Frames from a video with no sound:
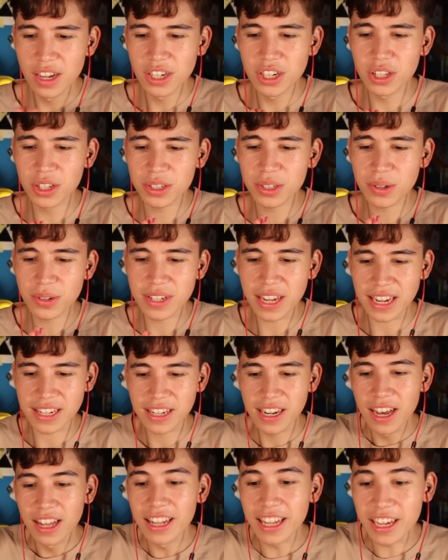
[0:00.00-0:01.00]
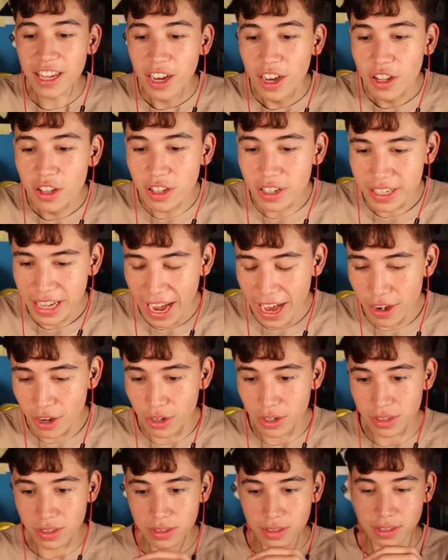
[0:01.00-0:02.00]
She looks so sassy. Like, look at
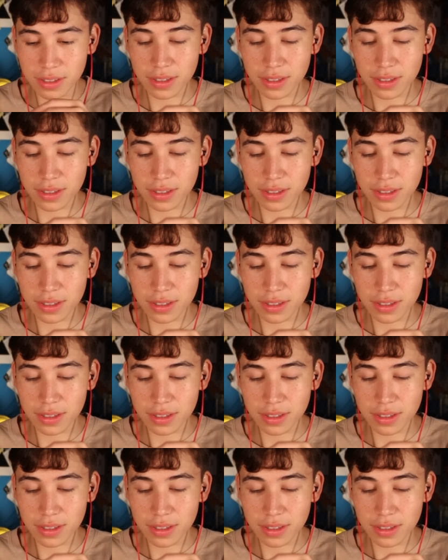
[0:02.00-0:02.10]
her